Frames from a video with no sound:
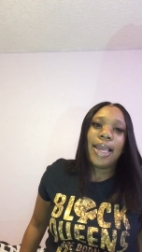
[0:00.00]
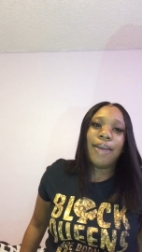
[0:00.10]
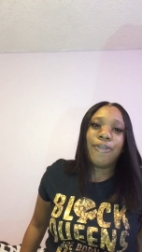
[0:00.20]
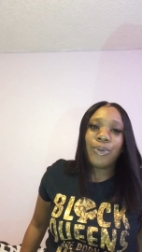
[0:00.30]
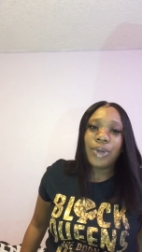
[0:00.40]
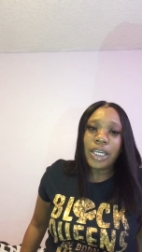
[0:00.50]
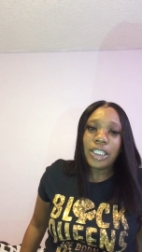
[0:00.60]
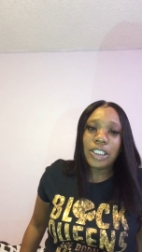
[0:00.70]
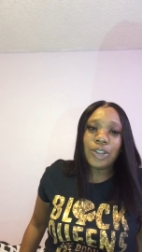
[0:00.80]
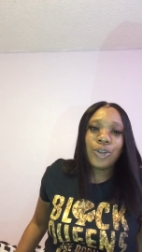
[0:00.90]
If you
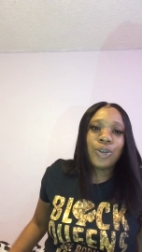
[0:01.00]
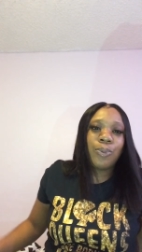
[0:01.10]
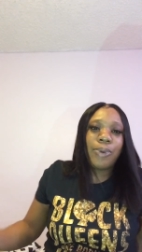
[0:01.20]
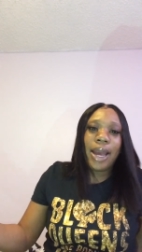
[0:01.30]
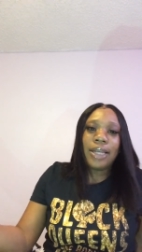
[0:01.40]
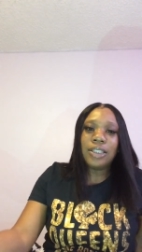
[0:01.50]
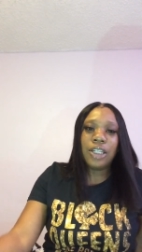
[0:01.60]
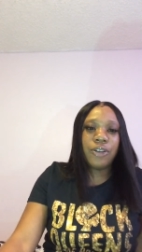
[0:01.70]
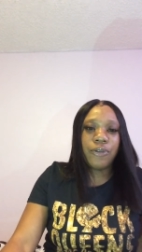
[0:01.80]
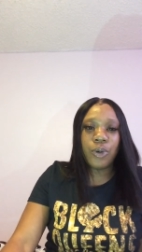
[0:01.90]
need to practice
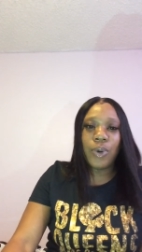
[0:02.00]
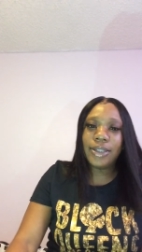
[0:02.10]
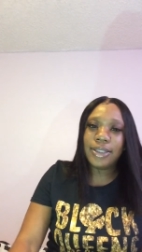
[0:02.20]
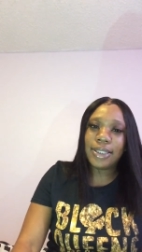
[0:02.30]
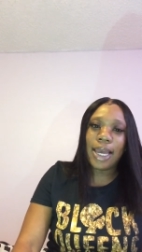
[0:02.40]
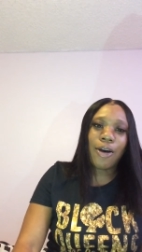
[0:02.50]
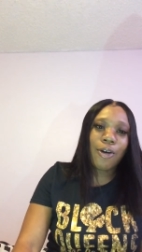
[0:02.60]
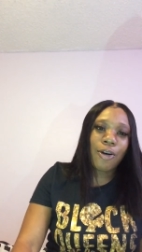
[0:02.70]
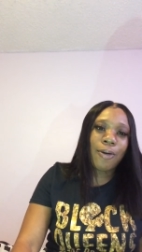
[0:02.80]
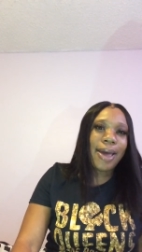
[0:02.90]
interview questions at
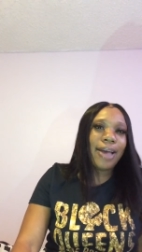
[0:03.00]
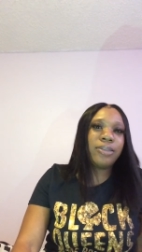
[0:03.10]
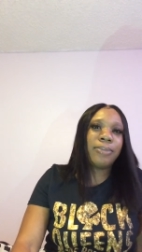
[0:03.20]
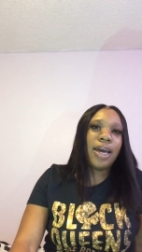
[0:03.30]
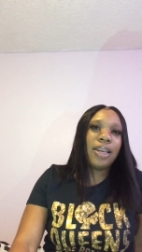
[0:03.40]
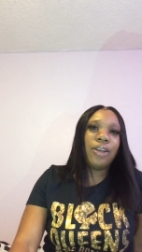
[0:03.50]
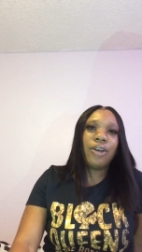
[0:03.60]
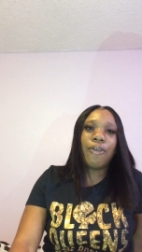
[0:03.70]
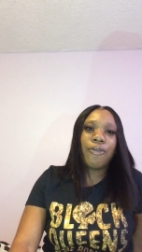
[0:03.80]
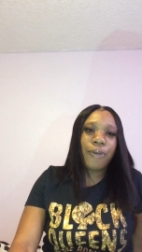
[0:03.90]
home, have somebody,
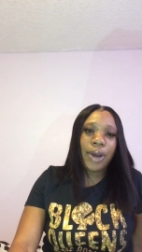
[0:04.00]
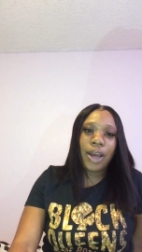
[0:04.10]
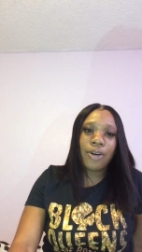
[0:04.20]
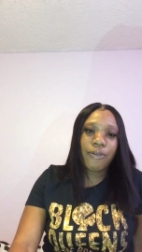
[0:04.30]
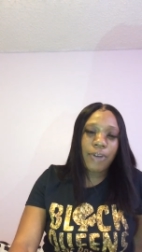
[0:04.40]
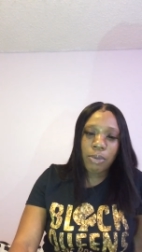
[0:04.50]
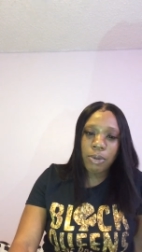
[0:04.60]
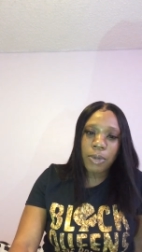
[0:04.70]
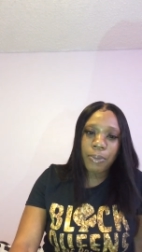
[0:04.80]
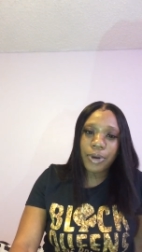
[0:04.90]
a friend or family
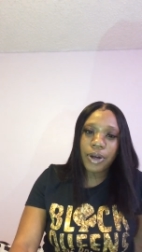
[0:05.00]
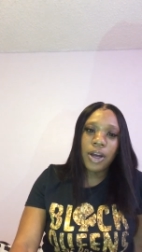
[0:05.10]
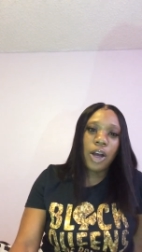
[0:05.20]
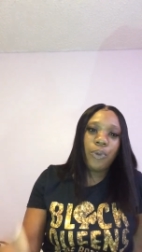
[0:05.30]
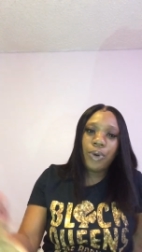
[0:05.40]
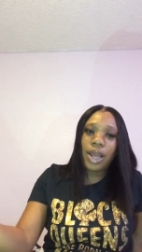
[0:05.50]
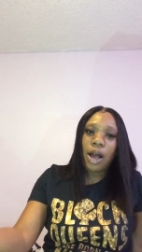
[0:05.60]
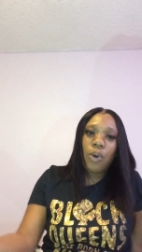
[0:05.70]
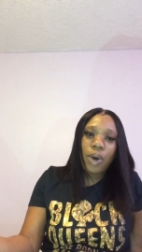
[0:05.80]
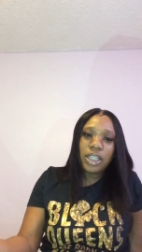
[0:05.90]
member, read
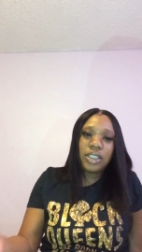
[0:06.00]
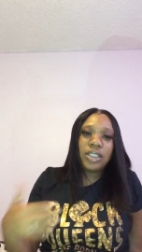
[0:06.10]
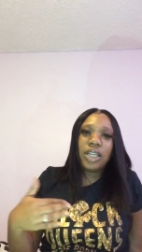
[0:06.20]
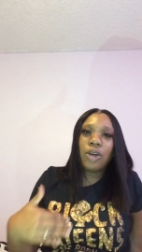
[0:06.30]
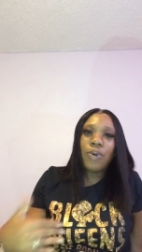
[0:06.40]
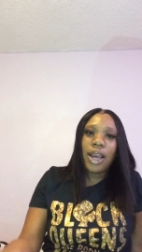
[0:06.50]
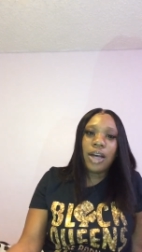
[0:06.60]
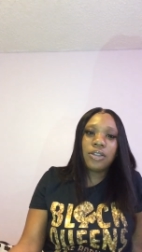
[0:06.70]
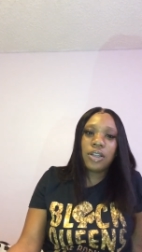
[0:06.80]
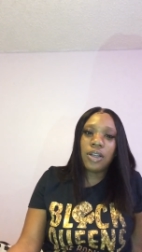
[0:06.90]
out questions and you
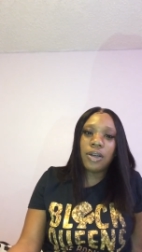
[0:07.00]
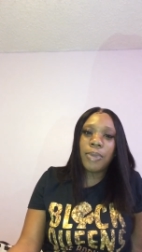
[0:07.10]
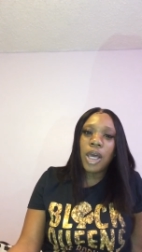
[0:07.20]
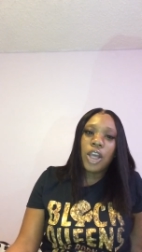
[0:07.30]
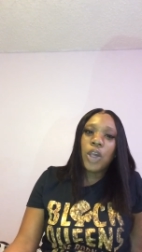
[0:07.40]
answer them.